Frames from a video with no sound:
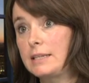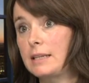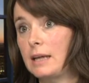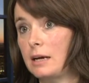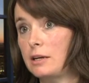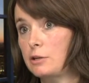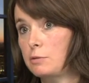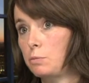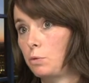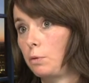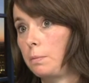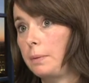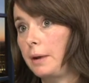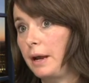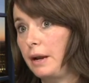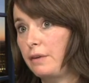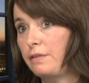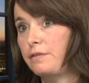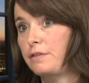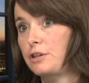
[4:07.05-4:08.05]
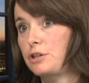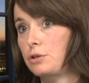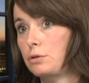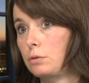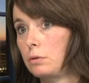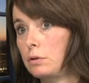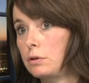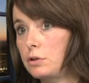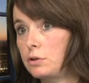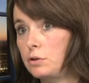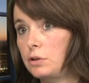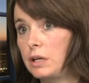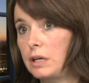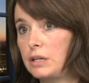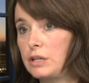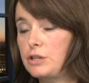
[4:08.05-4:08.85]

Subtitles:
that's more beneficial to the